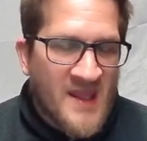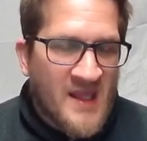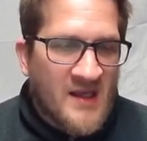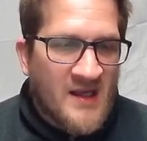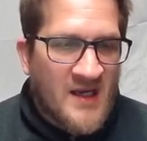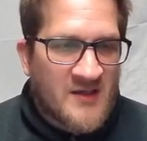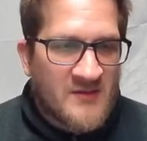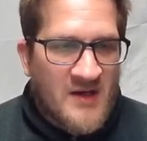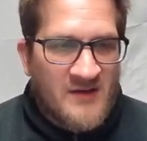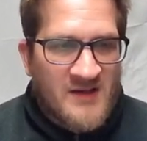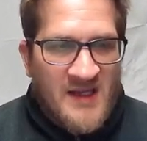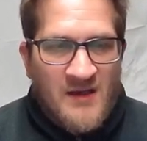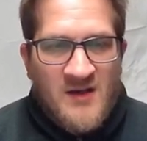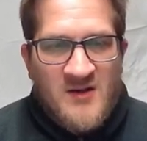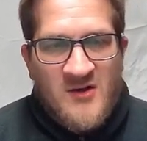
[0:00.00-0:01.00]
at around
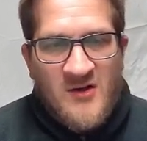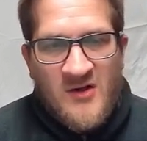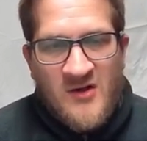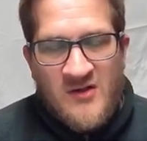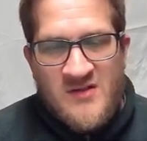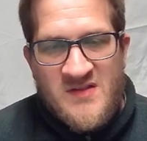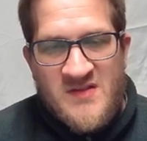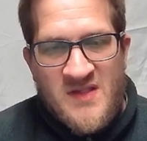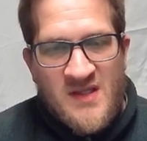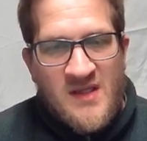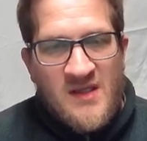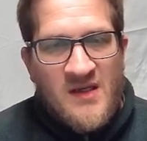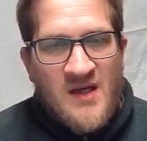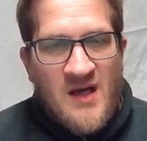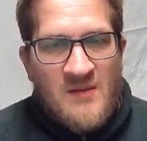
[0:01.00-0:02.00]
800 hertz.
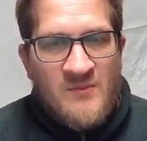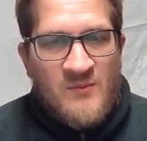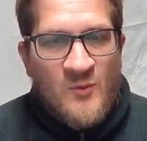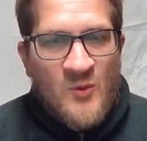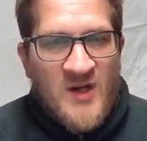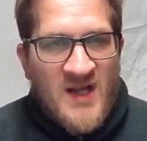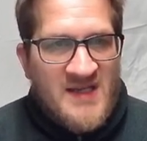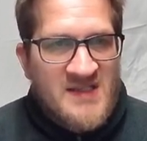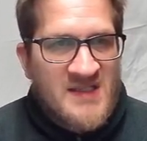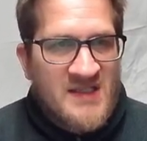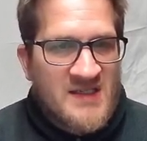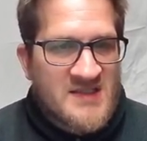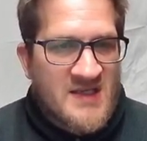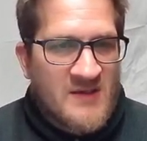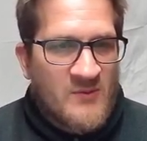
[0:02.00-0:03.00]
Um, what I did
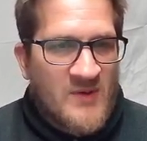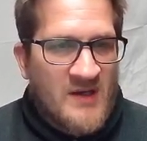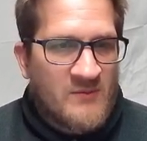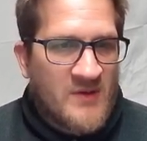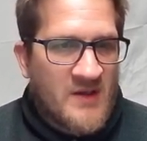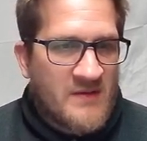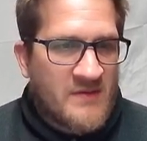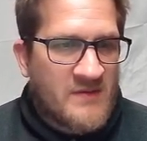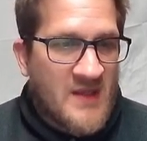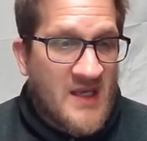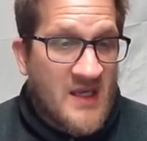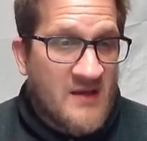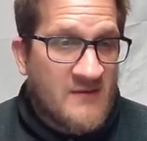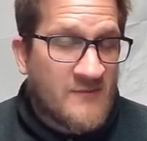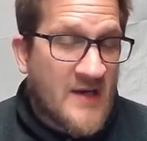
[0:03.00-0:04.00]
is I went with
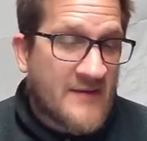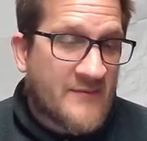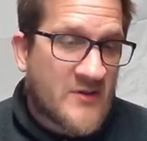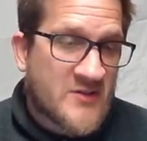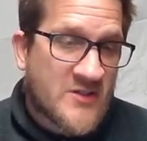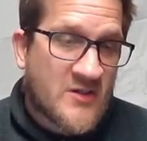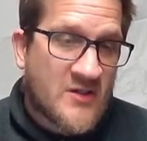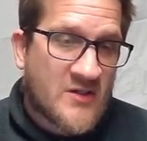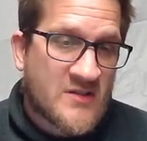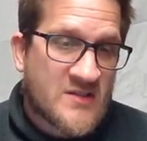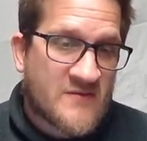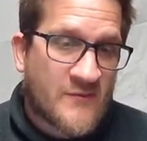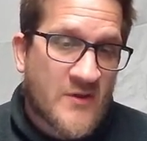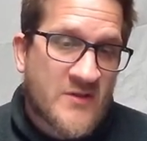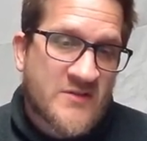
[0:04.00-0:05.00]
a 500 hertz
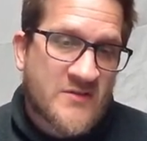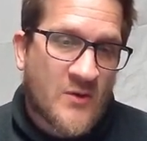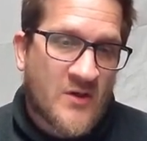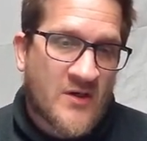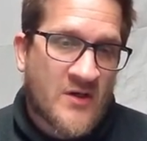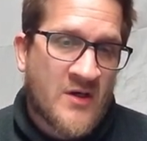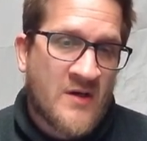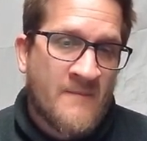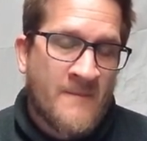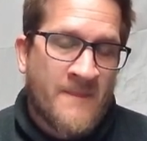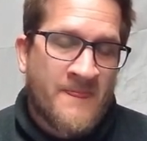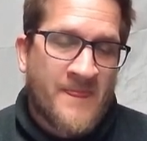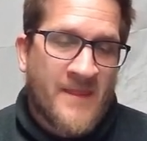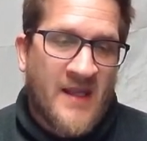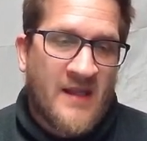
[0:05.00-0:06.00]
first order,
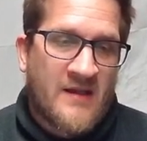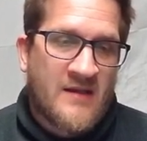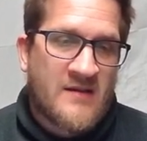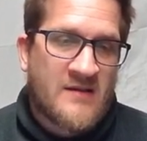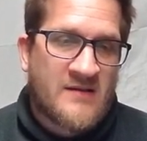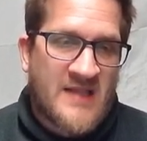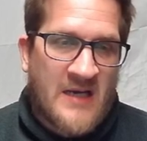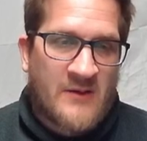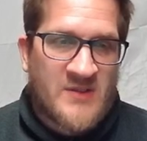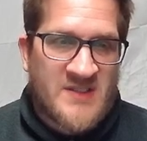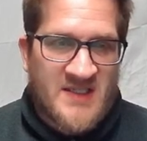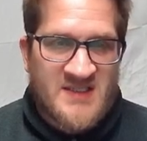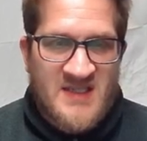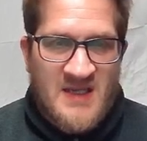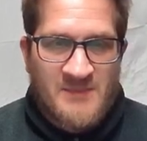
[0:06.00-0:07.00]
and that was
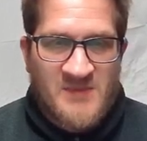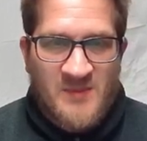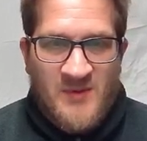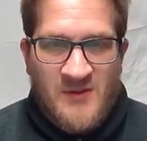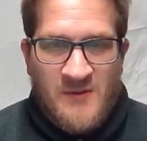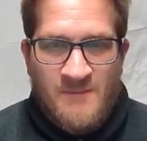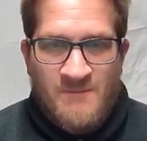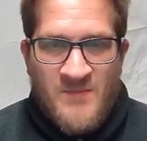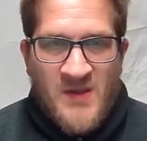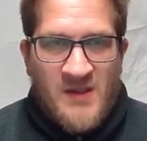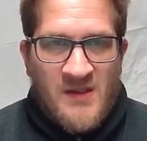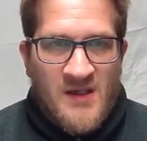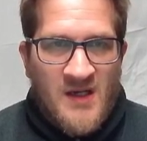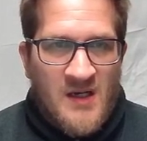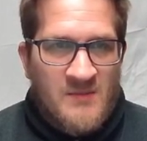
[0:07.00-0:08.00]
acceptable.
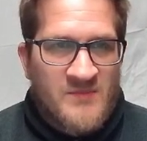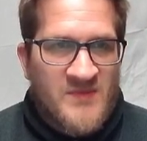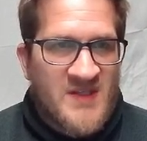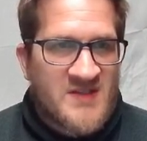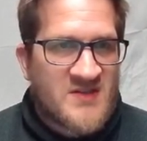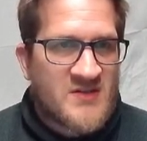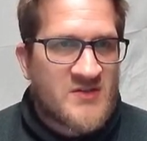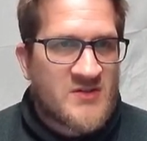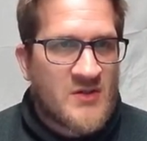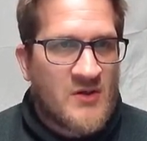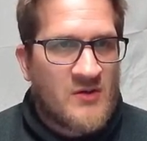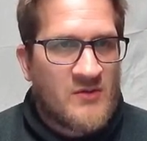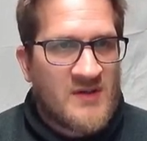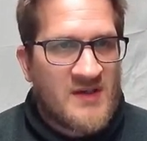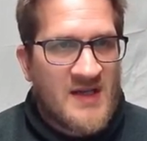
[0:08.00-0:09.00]
Um, this is
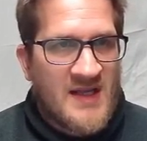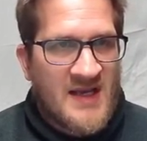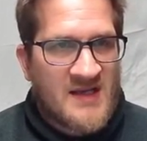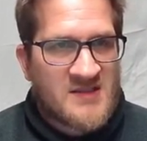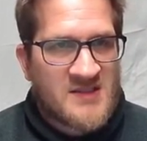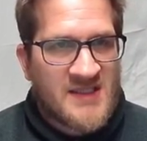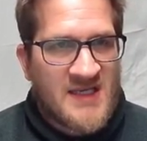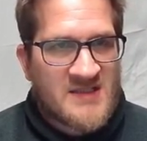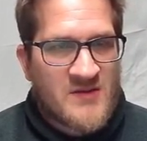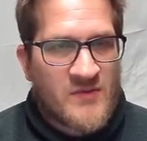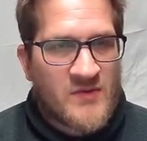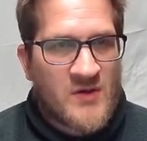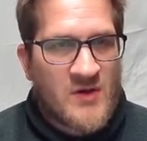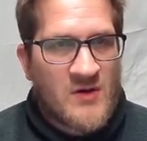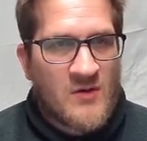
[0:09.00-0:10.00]
shown actually as a
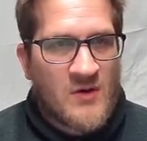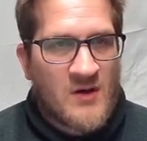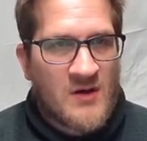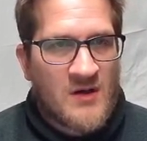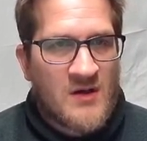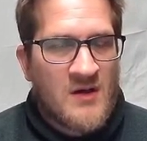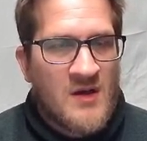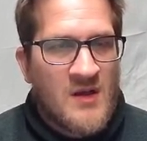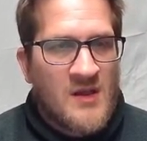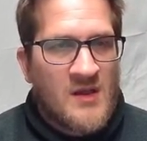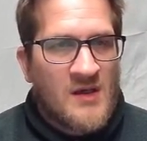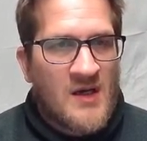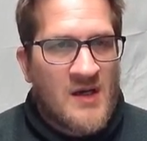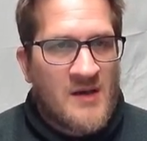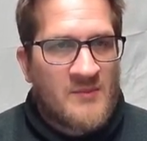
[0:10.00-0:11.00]
third order,
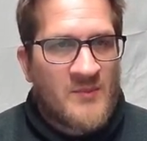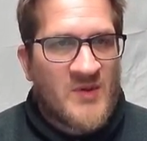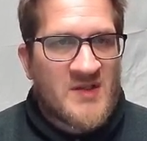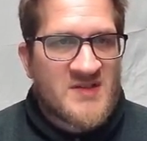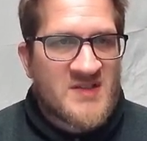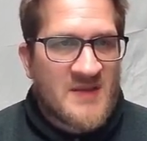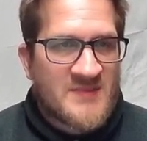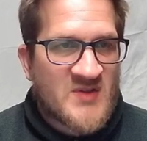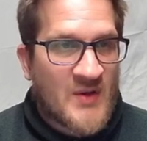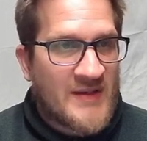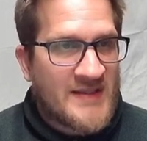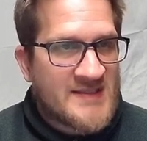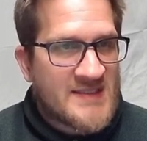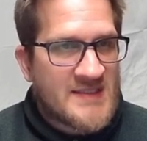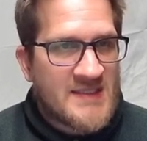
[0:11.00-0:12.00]
um, but
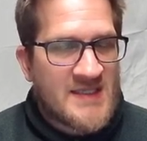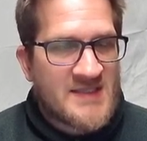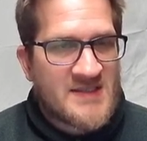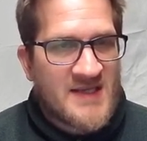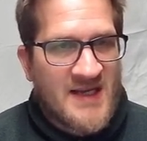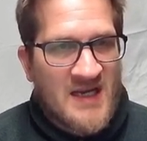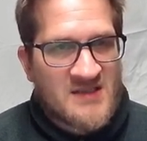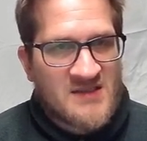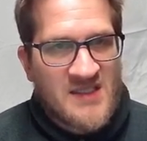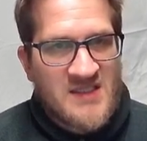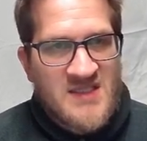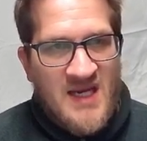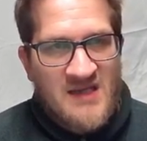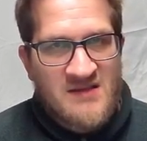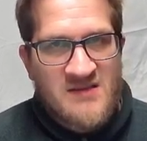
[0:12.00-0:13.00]
subsequent to this, I actually
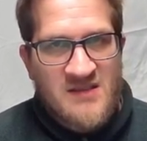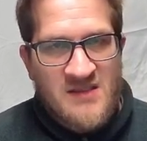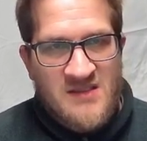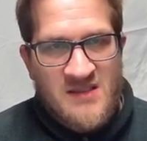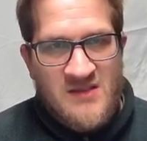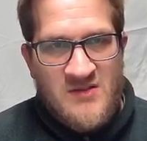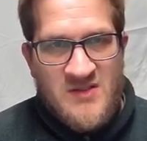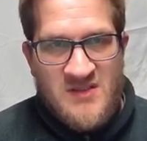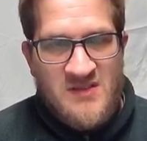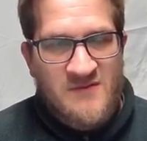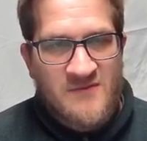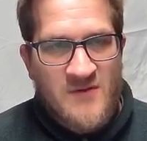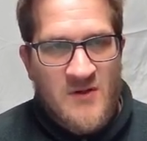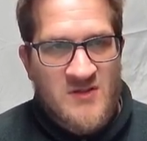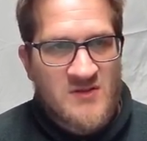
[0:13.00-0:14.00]
changed it to just a
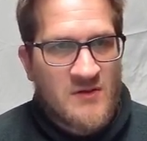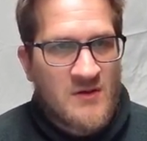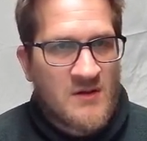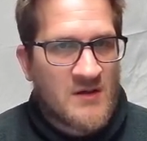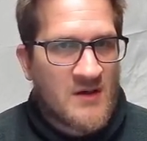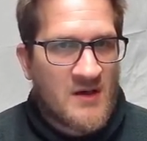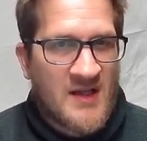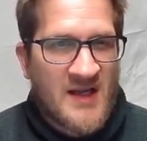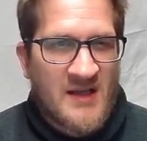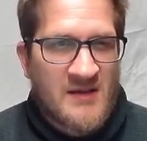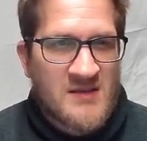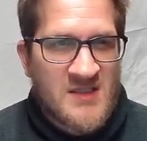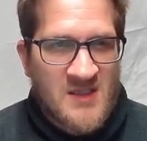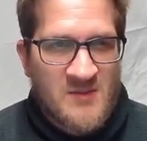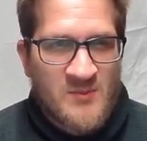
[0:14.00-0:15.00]
first order, and I
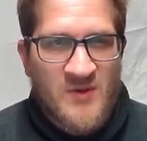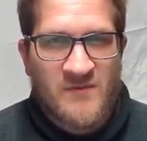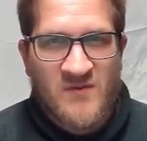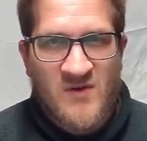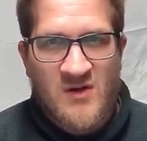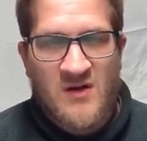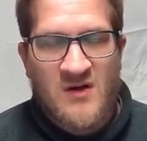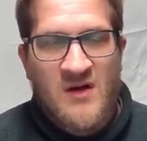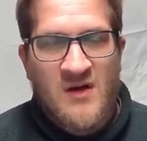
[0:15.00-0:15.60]
did prefer